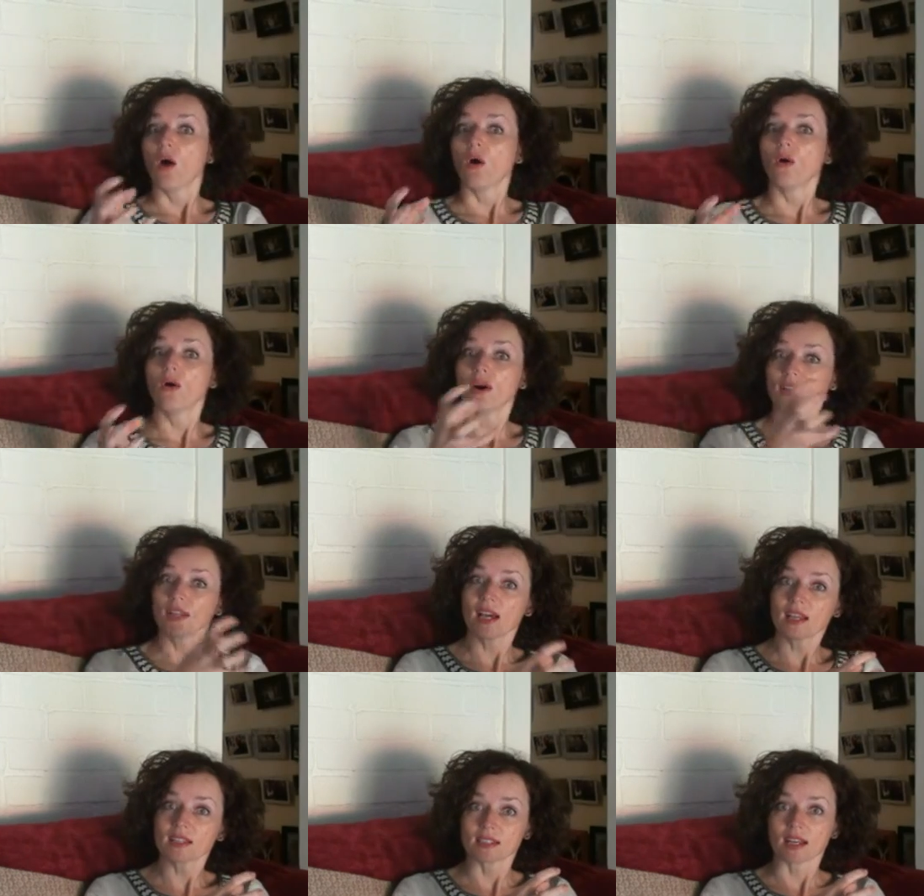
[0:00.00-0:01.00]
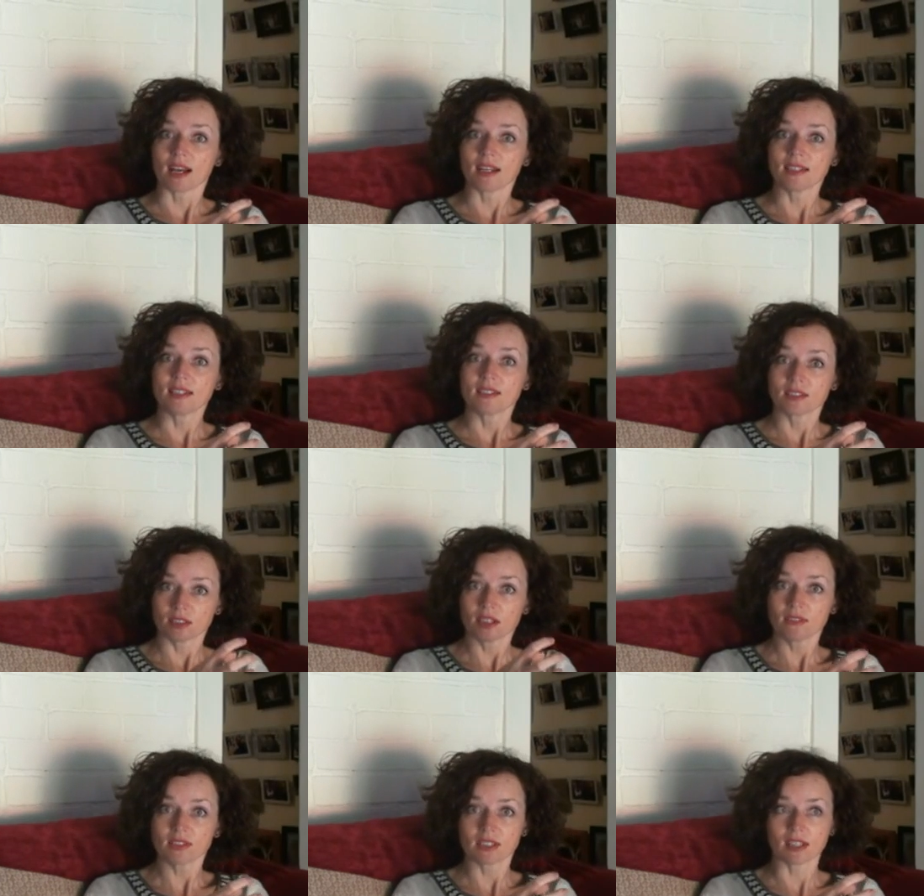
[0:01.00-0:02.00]
or on the other side,
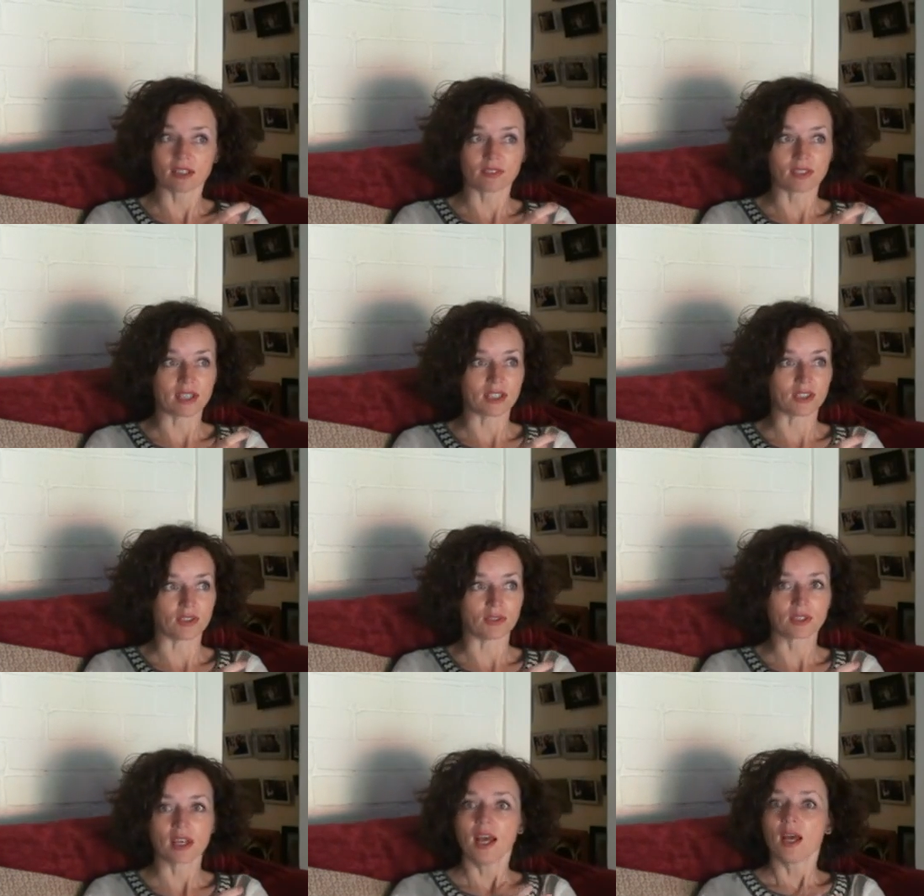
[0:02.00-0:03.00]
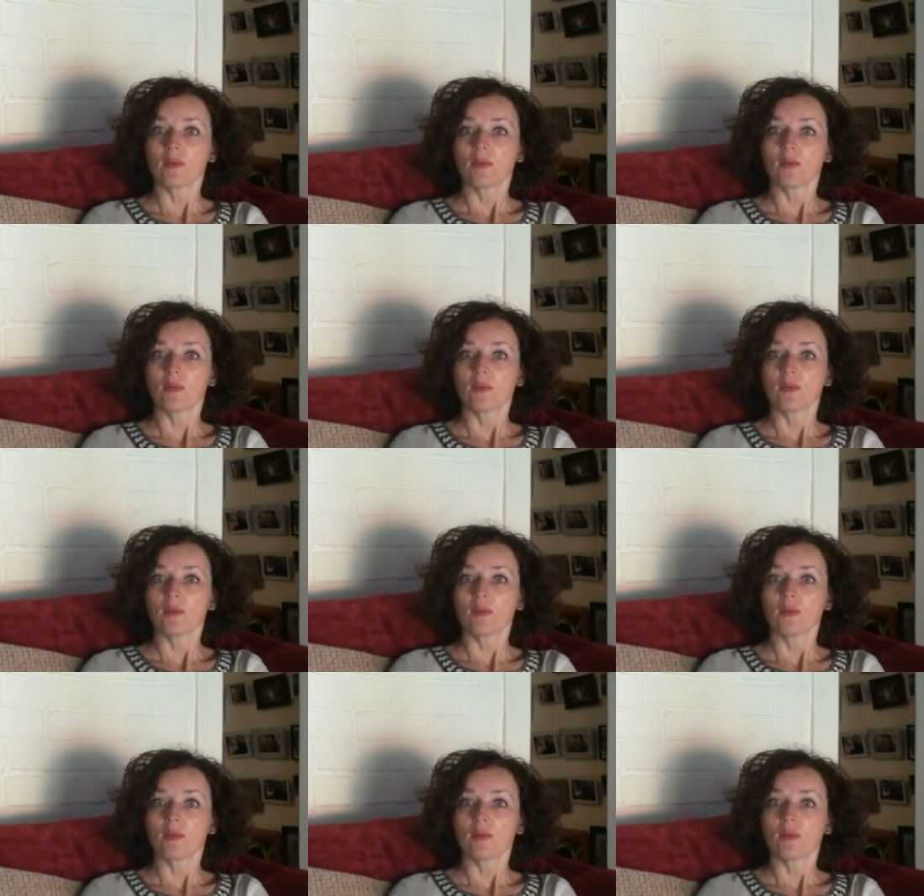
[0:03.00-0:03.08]
service delivery issues.